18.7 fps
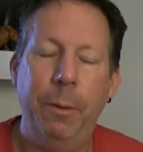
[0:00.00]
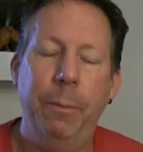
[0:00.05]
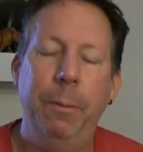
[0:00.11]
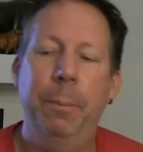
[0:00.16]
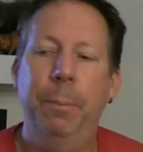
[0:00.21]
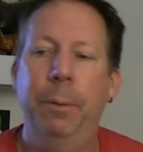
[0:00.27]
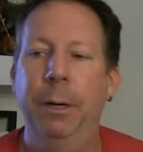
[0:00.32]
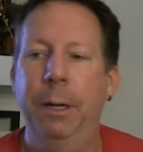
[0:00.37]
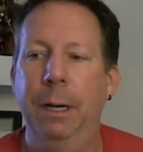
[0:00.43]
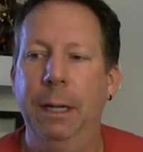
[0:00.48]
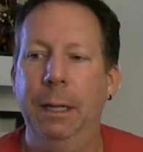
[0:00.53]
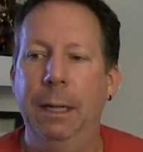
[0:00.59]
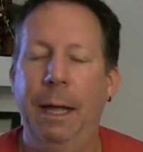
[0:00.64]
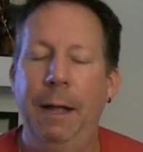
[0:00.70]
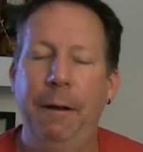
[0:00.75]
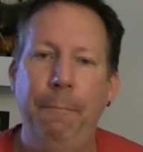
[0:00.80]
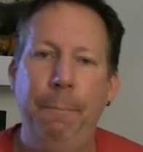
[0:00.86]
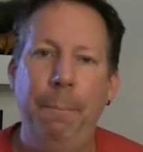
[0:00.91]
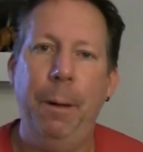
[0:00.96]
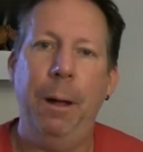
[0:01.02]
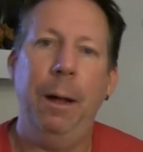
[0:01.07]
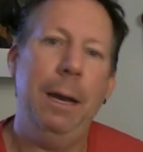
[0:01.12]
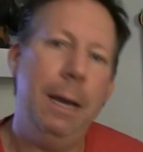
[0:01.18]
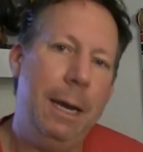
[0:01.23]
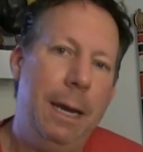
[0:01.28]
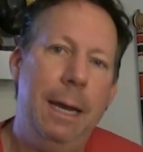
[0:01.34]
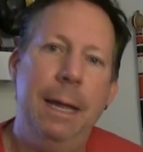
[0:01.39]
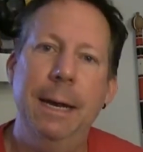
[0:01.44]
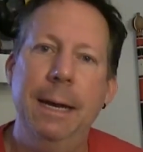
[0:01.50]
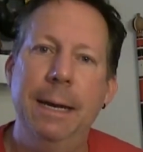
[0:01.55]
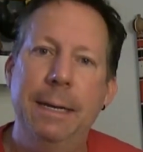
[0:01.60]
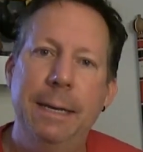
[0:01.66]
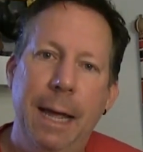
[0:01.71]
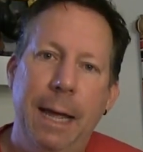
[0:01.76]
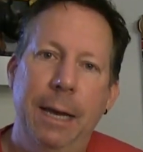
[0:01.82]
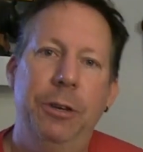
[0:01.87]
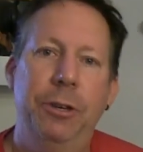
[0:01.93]
When we put a lot of money and
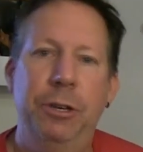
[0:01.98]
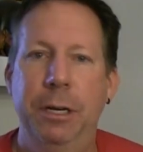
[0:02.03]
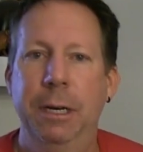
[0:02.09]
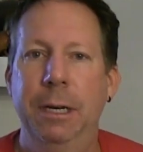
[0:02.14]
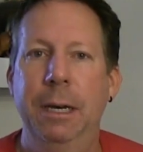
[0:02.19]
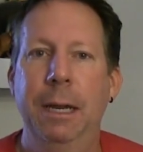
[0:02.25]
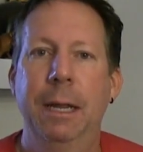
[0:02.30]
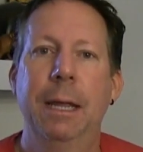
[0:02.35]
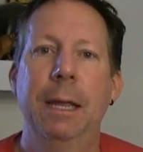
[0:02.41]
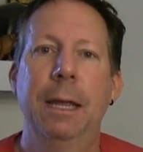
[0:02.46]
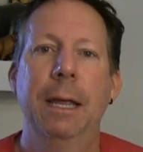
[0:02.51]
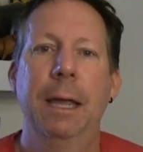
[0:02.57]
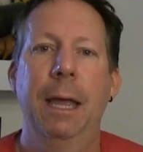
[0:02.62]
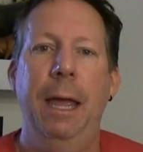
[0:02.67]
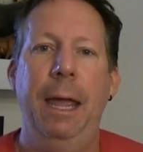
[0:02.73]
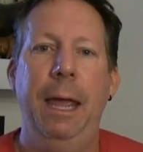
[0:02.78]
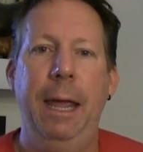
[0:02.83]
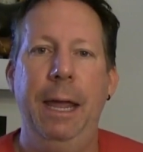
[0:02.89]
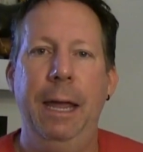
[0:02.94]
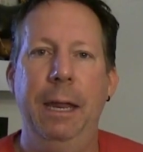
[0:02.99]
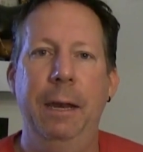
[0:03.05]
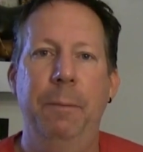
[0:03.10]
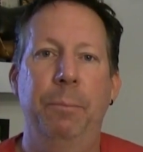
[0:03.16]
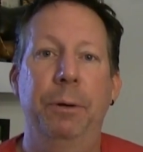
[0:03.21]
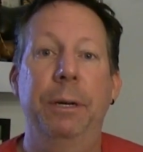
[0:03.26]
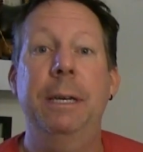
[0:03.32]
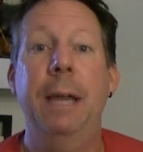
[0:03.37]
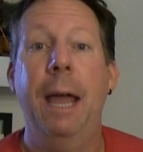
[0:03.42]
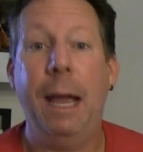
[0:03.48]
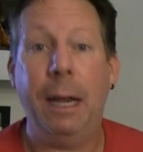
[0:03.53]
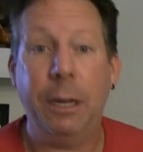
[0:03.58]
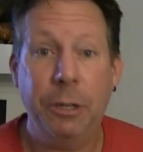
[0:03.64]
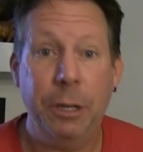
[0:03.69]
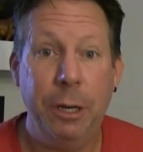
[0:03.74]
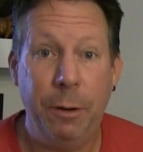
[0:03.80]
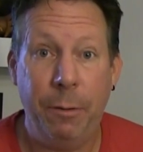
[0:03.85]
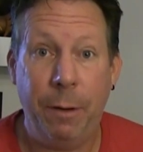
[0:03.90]
attention and
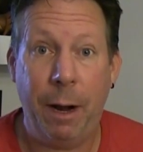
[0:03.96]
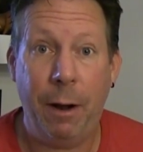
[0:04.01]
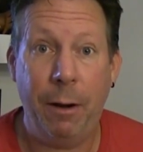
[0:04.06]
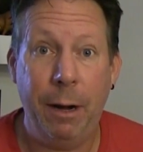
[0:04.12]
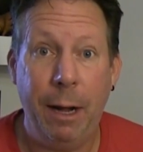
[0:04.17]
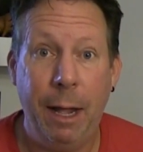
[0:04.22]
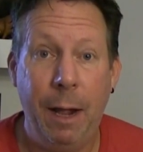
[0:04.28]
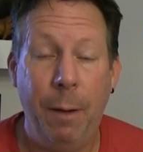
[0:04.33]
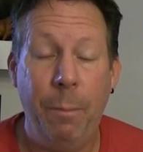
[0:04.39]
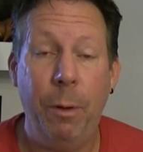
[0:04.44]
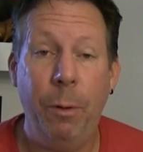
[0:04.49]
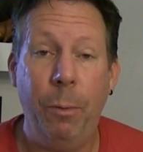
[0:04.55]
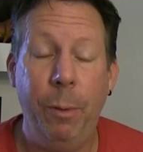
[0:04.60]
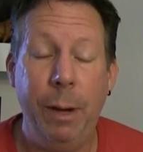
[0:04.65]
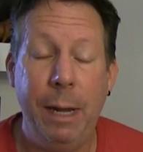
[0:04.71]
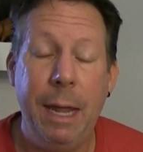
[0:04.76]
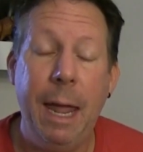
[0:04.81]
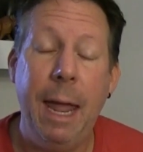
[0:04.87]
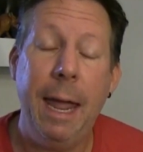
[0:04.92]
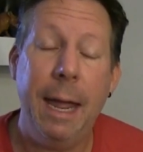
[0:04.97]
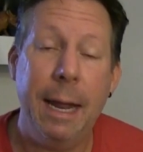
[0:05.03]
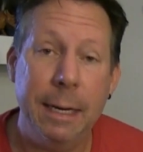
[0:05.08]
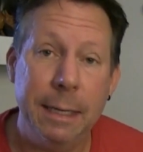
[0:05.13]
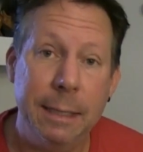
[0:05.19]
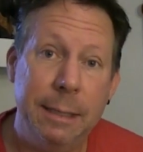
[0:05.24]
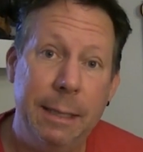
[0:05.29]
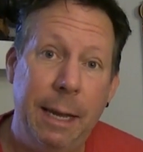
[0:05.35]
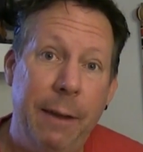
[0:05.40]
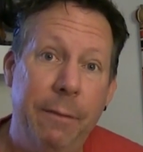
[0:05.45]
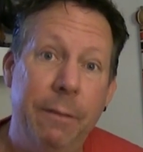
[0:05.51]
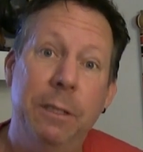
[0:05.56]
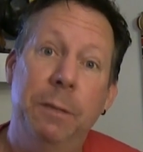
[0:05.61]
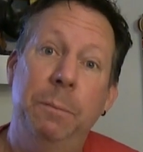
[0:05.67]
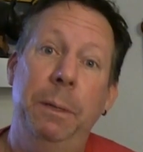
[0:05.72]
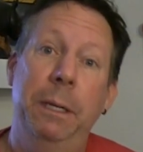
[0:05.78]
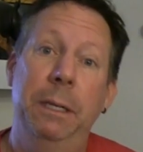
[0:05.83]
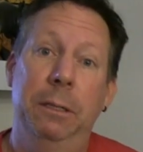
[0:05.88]
protection around an animal, we can save a
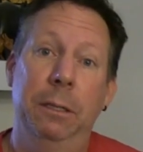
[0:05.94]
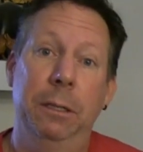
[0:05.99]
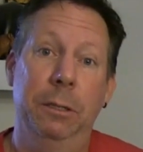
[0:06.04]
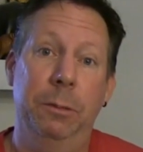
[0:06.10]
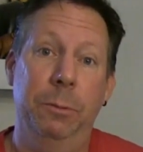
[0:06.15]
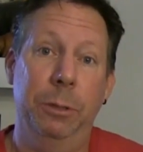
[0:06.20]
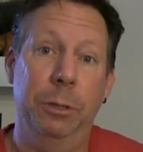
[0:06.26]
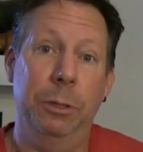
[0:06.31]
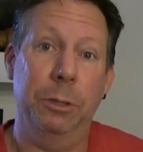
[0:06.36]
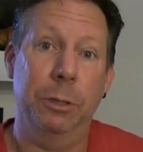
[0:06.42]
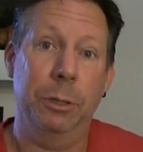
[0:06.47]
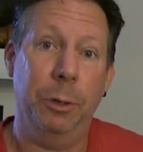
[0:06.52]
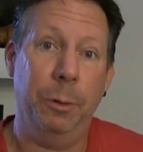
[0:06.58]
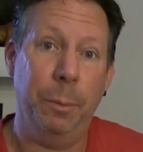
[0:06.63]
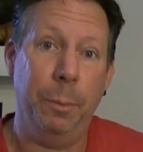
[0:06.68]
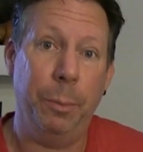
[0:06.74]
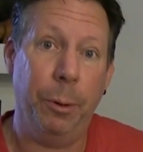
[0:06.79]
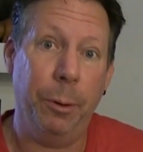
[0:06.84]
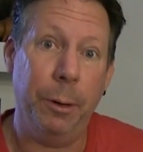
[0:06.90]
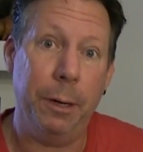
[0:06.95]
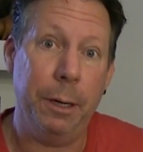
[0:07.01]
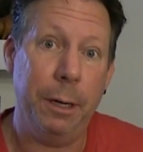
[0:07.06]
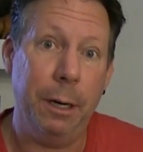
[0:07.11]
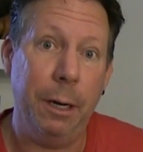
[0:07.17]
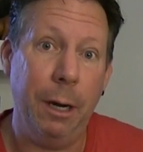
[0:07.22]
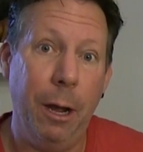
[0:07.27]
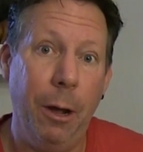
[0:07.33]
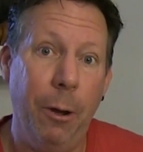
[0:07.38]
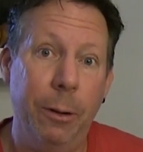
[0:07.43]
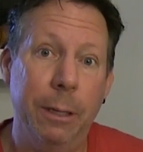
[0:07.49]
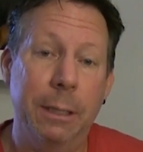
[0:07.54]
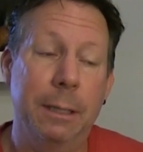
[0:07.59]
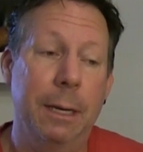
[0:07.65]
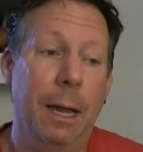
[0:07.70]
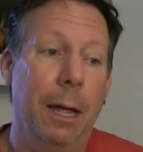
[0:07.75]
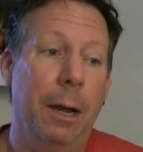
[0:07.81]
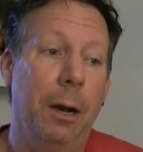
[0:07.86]
species, which is so important to know.
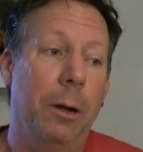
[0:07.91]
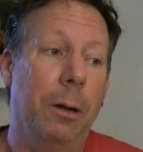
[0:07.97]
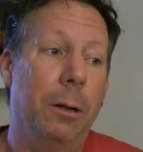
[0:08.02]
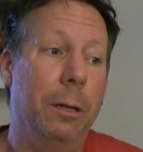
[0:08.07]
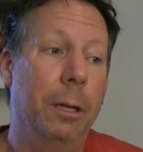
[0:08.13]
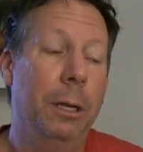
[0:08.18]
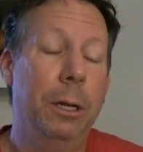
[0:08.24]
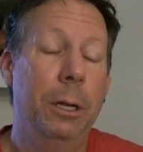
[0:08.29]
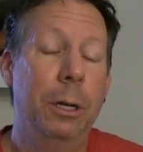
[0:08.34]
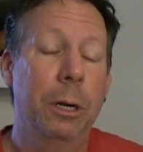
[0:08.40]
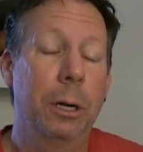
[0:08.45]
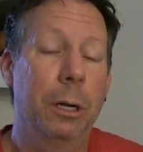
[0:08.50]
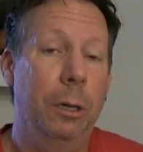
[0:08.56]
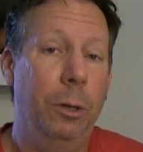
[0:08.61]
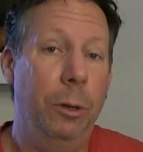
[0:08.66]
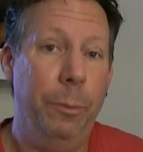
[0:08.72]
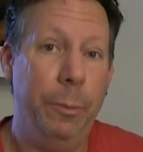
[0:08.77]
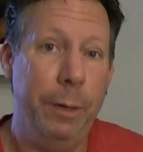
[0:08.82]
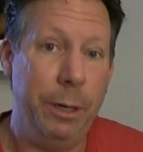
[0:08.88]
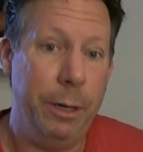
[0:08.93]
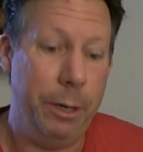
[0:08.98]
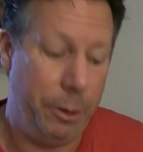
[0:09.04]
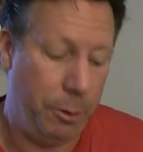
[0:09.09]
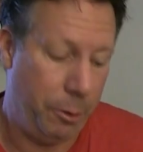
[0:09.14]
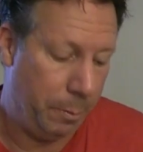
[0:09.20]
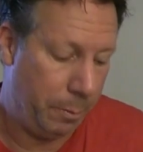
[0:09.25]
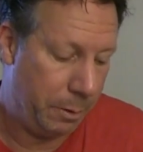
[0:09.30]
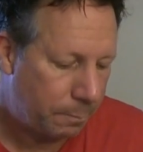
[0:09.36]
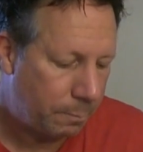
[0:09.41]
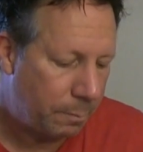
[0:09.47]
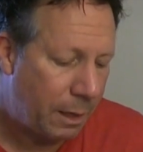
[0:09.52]
It's not all gloom and doom.